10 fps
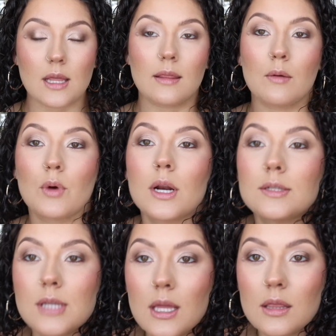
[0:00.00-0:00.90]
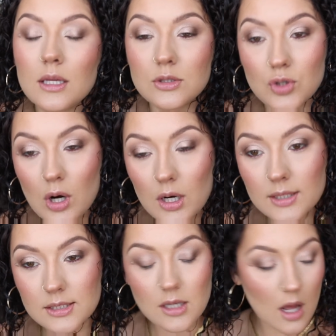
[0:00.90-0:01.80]
then we're gonna take the
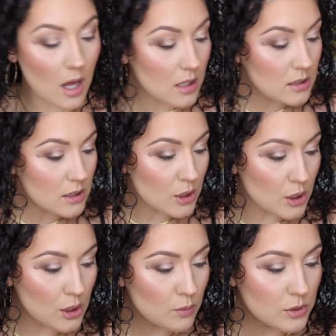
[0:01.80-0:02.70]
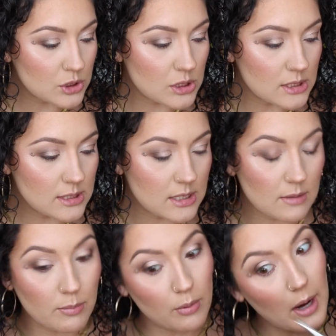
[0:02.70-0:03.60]
darkest color, which is
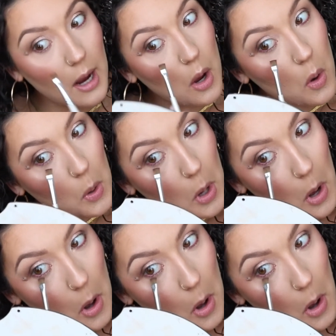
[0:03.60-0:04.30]
the brown.